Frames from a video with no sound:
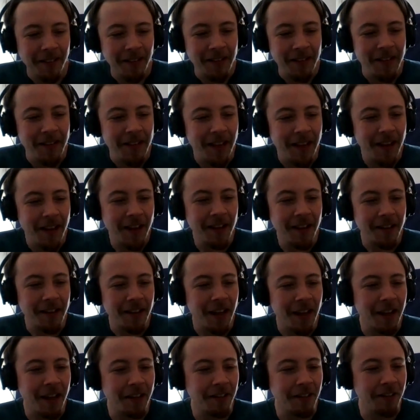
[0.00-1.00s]
Yeah,
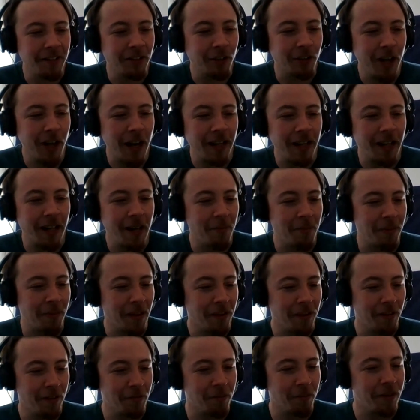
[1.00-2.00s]
I can try and keep
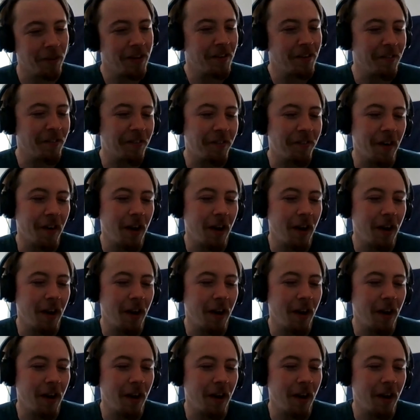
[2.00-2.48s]
things brief.